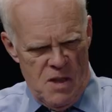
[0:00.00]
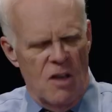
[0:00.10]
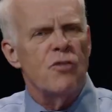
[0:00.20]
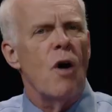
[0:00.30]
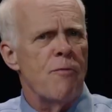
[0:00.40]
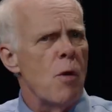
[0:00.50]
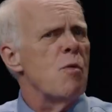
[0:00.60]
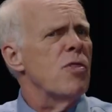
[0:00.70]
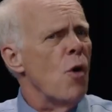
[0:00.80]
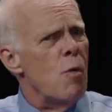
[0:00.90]
Yeah, software
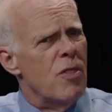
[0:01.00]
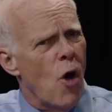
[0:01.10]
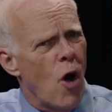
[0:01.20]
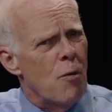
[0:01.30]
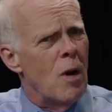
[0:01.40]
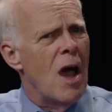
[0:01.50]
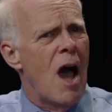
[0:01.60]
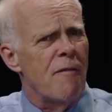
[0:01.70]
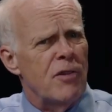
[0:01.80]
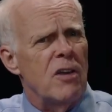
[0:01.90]
with hardware.
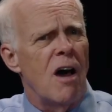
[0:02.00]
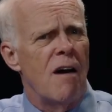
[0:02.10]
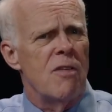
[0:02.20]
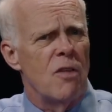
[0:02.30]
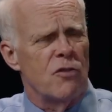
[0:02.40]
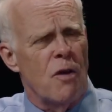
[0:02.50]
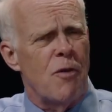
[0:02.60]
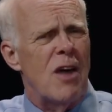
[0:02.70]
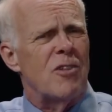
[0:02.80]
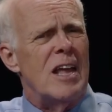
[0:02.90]
The software
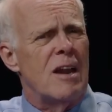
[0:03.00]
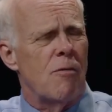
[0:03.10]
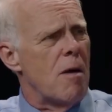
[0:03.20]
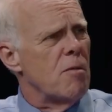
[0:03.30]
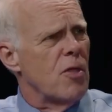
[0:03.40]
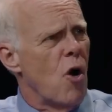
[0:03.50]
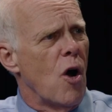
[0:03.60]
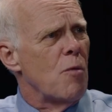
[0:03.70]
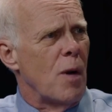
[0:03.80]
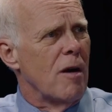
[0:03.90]
has to integrate with the
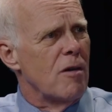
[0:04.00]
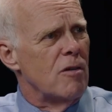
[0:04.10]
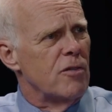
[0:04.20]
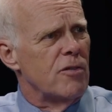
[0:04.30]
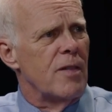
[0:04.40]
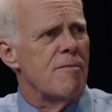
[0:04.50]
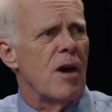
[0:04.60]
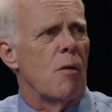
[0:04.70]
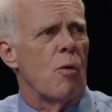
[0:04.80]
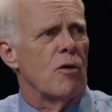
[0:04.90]
hardware because they've got
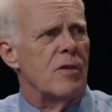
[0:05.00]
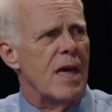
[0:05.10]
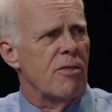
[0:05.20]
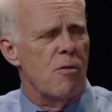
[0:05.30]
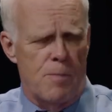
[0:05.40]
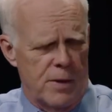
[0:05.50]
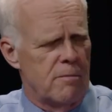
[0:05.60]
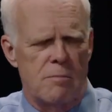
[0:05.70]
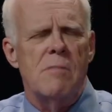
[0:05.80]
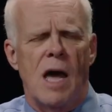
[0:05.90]
to work together. But
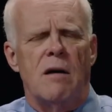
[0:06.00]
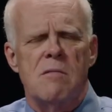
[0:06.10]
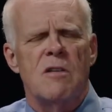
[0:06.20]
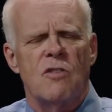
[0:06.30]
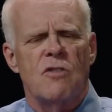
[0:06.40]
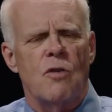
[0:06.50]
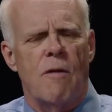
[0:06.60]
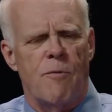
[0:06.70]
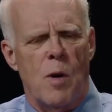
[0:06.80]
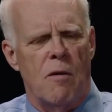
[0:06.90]
yeah, it's a
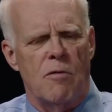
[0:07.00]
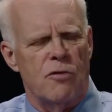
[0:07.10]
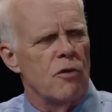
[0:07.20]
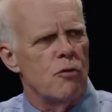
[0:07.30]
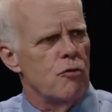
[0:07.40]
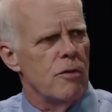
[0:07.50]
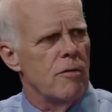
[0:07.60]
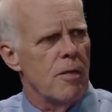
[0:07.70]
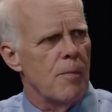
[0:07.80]
software solution to the